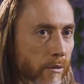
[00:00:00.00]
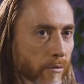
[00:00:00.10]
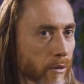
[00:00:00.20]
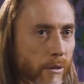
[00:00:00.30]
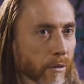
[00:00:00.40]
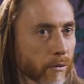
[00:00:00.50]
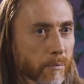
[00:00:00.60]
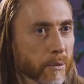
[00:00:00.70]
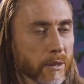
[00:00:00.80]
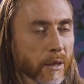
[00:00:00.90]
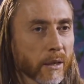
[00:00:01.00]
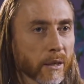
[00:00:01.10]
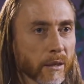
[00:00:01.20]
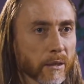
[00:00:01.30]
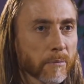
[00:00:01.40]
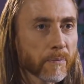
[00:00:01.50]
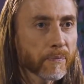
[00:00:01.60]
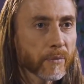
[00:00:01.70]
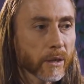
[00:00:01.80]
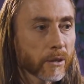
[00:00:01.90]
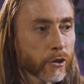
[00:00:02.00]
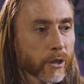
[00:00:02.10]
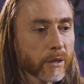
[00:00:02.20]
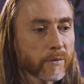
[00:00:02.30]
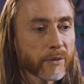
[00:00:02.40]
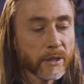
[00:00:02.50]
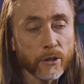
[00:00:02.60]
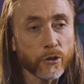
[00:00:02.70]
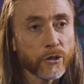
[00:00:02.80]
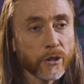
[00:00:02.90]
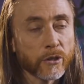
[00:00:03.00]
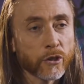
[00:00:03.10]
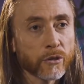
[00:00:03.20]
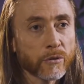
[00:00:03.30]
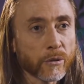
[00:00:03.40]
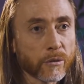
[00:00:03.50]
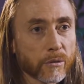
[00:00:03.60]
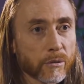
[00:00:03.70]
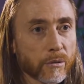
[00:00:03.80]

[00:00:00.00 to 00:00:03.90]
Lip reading: All of this constantly. And one doesn't actually live.